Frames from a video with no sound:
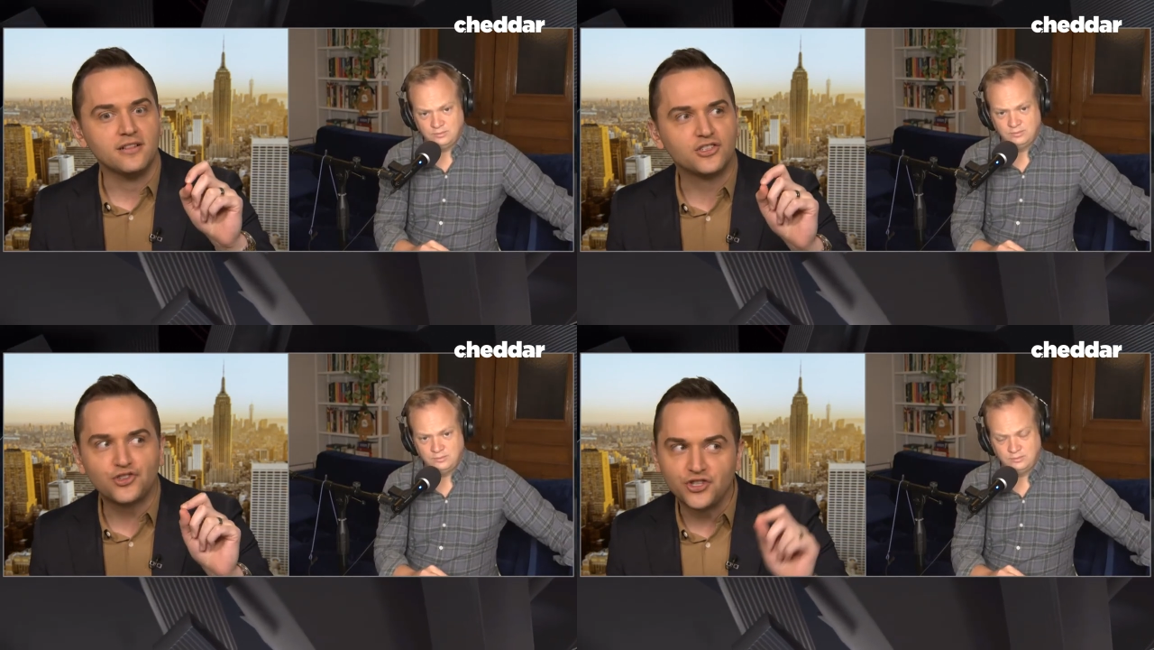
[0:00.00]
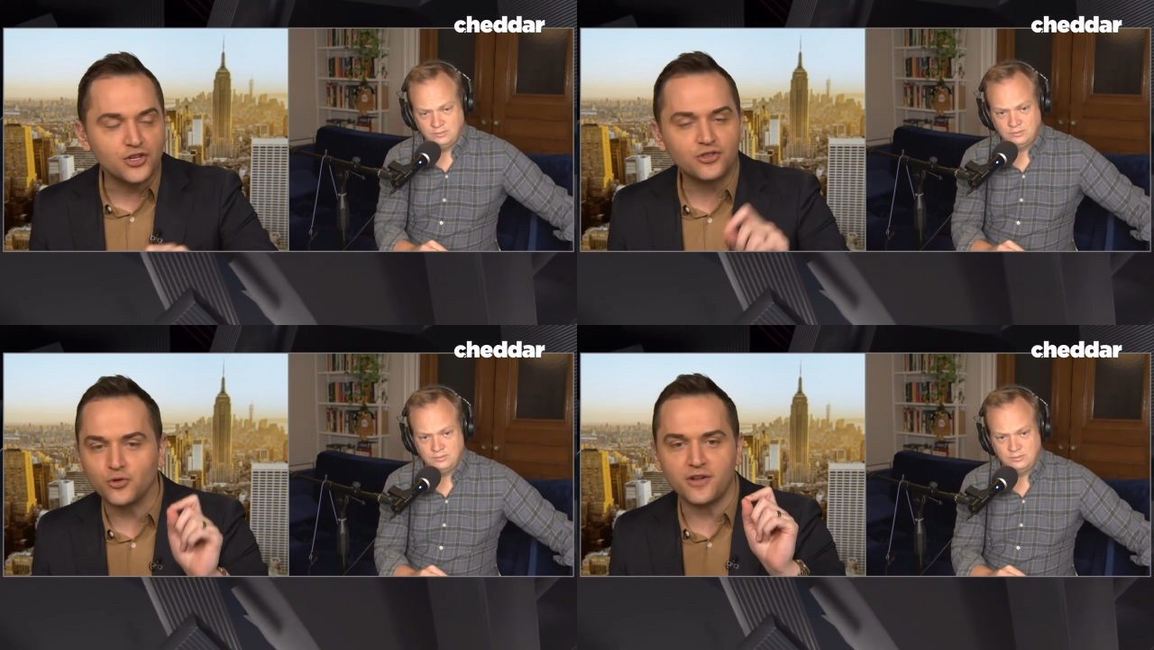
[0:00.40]

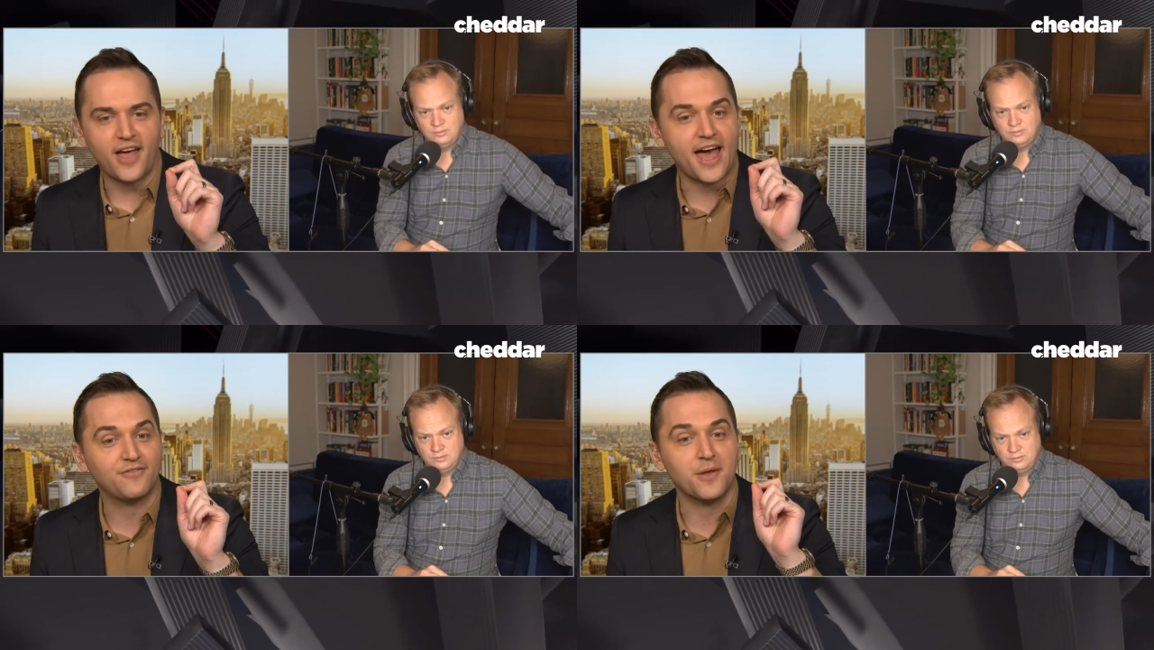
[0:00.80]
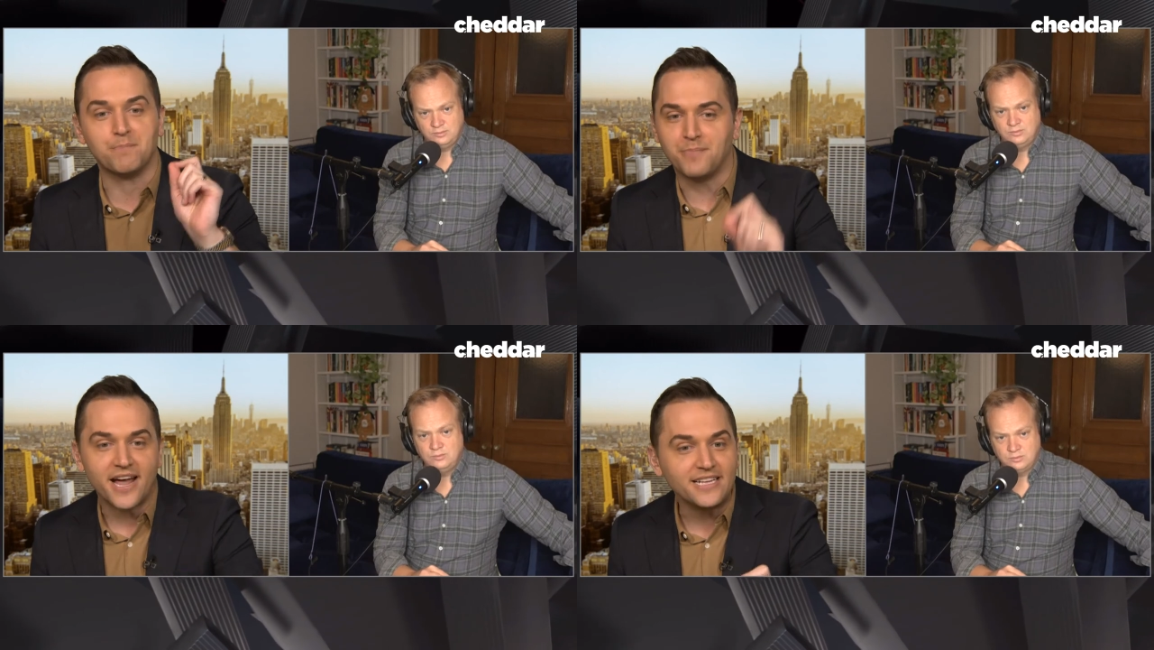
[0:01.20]
Speaker 1: still sort of have the
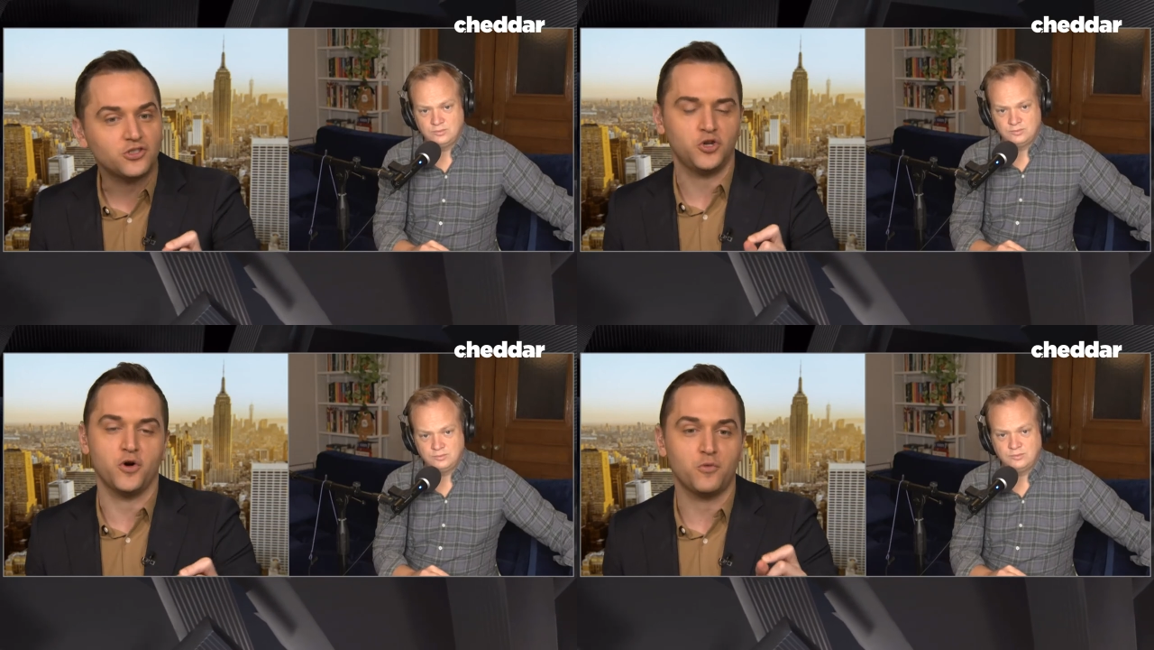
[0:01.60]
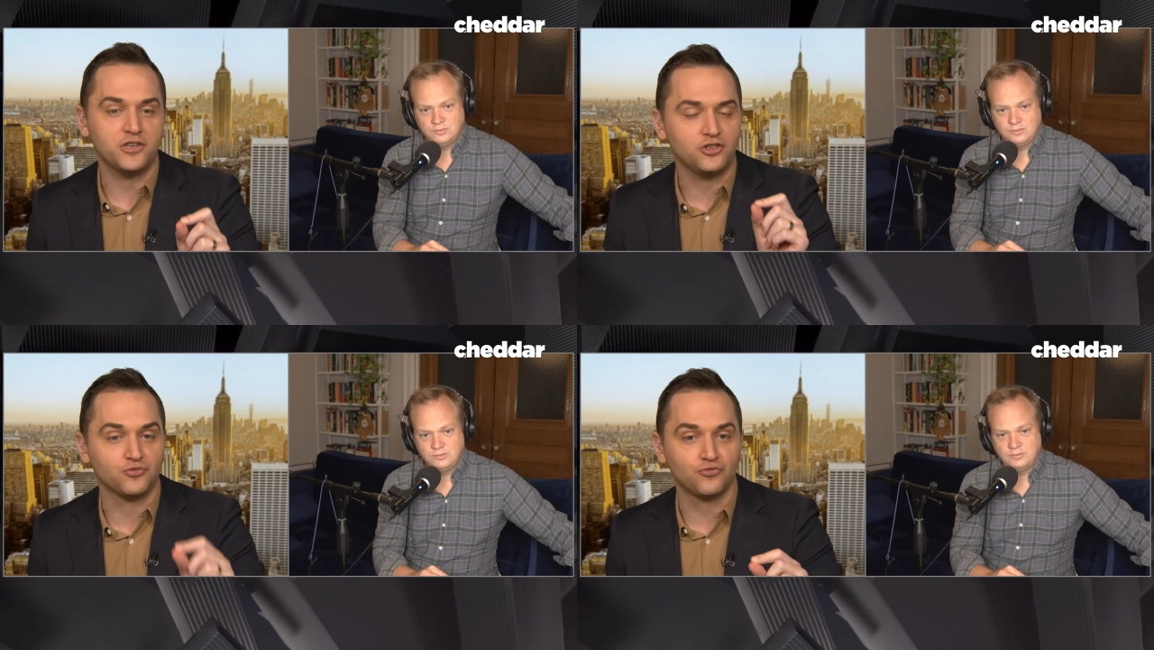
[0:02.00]
bite to it,
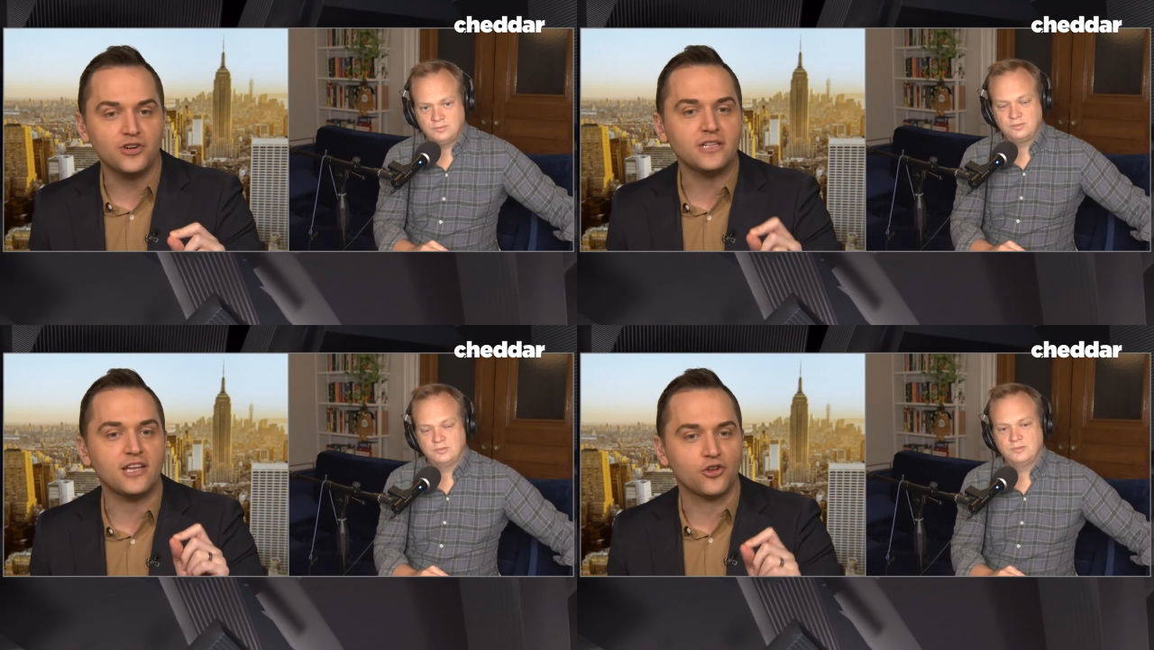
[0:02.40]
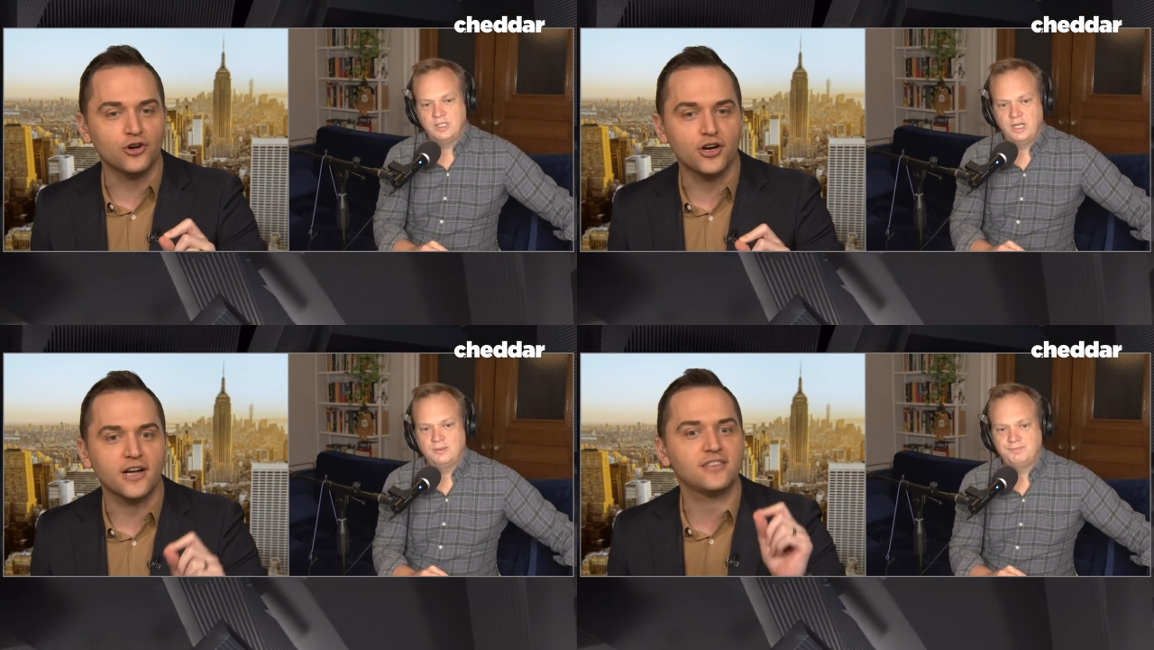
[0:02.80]
which is really
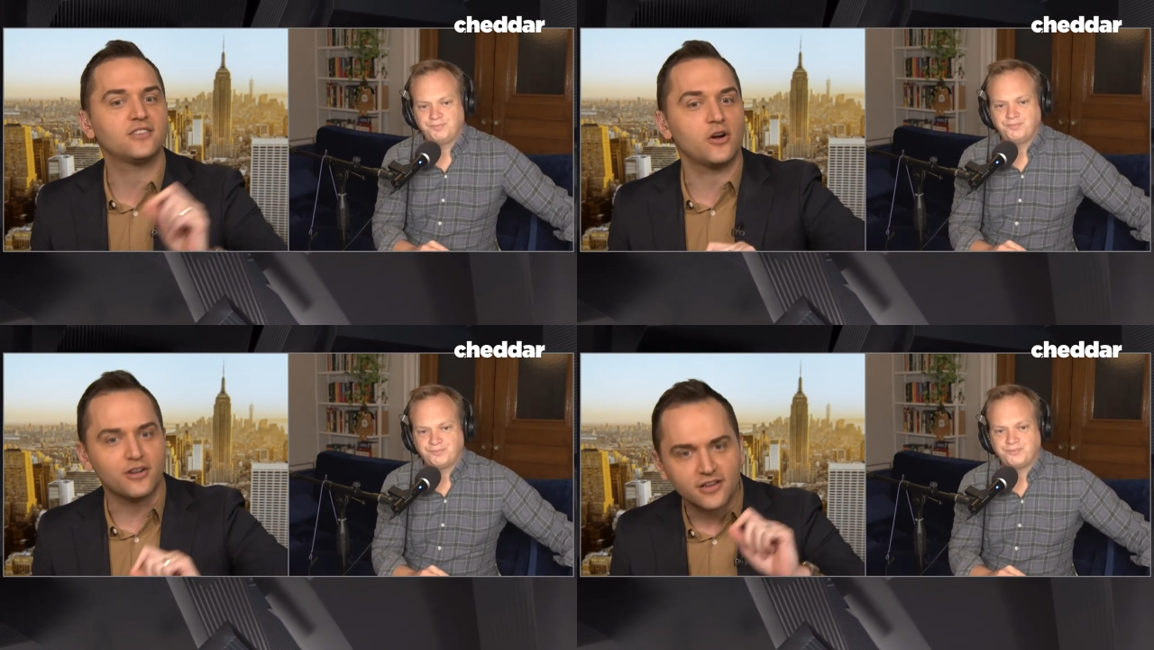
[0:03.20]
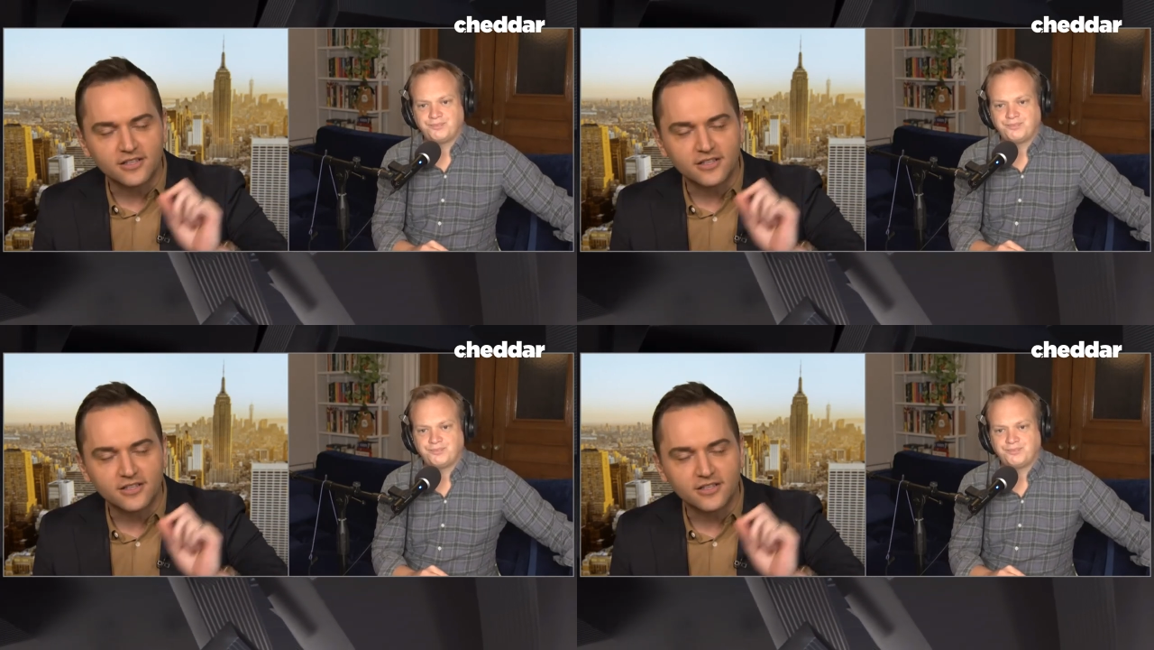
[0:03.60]
good. Yeah.